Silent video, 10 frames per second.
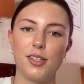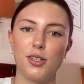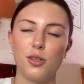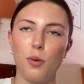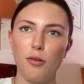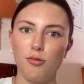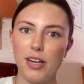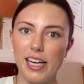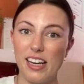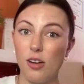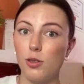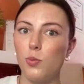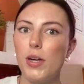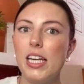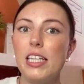so we're really
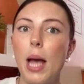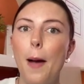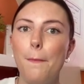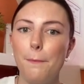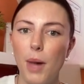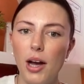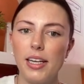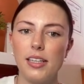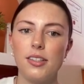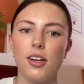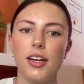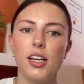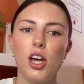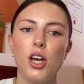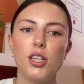close. We need minus 9.